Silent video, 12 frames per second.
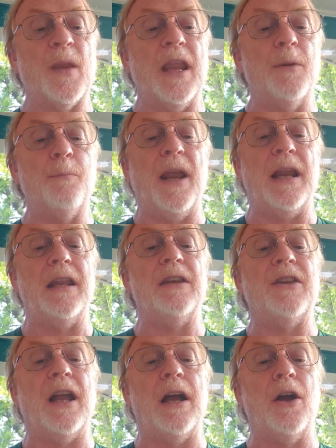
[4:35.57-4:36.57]
in
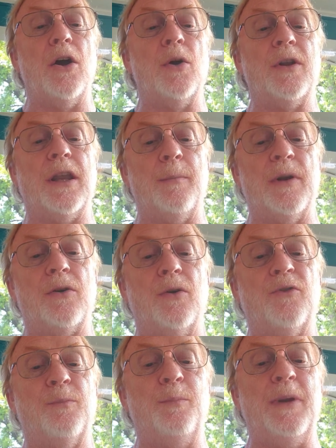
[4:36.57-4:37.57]
banning Dow
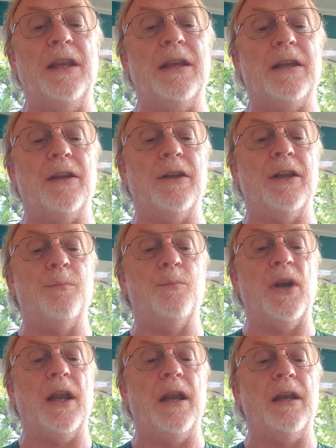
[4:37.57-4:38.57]
chemicals, bee killing,
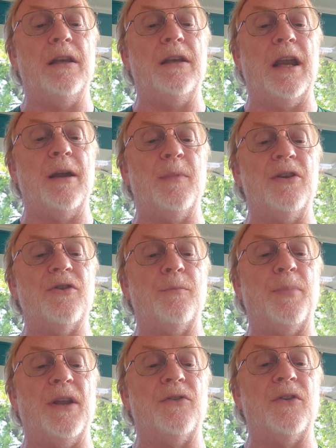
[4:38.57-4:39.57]
brain damage,
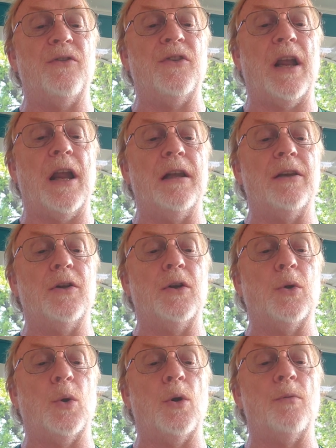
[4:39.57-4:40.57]
and pesticide
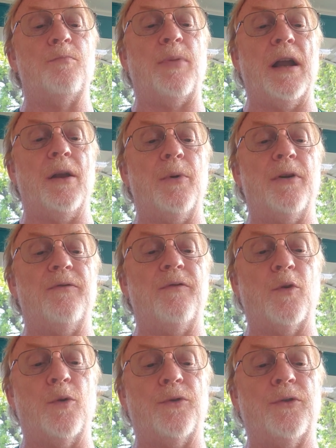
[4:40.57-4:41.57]

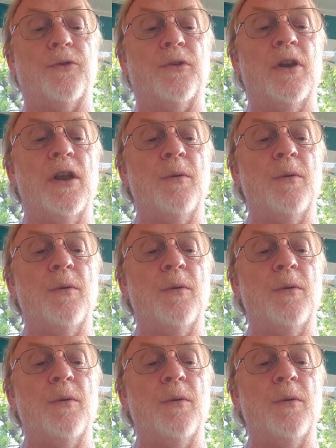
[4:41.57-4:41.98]
chlorpyrifos.